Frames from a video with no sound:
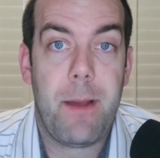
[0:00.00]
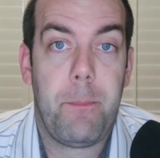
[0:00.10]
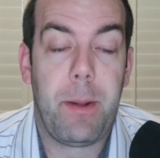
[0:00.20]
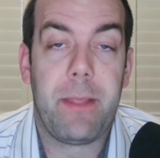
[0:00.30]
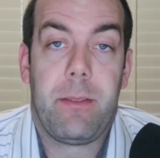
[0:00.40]

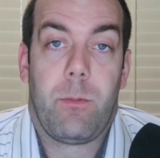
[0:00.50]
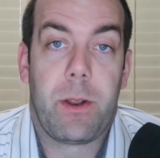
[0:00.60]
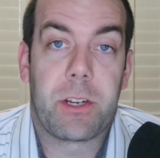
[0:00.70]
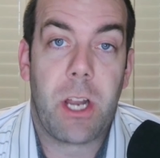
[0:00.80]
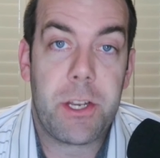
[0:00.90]
But what
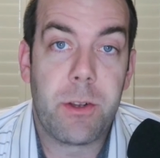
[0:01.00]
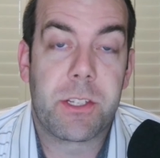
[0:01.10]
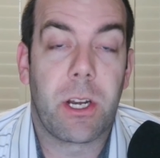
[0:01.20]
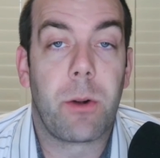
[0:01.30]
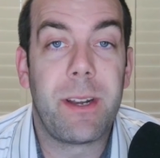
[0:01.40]
they're going to do is
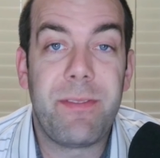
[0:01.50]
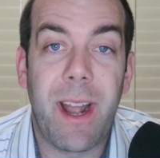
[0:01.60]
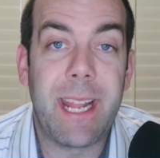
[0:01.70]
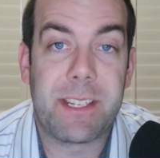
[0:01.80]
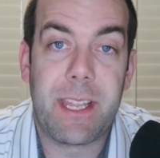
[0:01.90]
they're going to
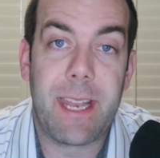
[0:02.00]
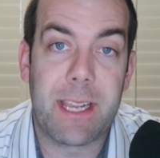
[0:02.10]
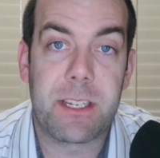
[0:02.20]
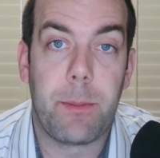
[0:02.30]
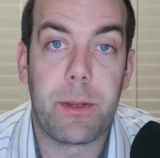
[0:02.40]
refinance in the
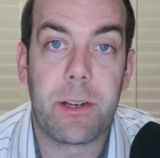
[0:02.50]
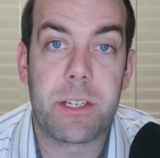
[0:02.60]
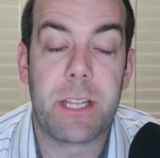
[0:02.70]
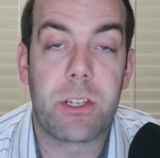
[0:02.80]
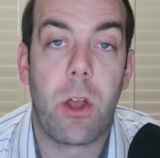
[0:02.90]
next couple of years,
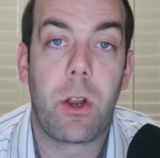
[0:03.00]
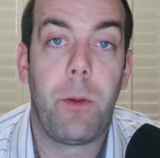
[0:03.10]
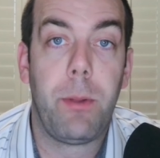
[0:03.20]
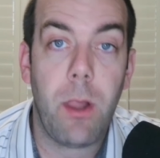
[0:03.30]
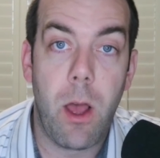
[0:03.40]
and it's going to go
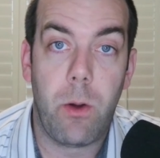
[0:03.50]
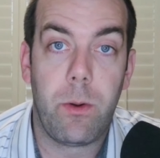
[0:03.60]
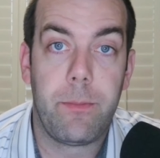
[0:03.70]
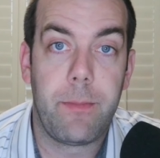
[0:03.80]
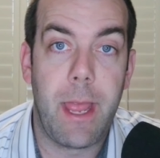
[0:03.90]
below.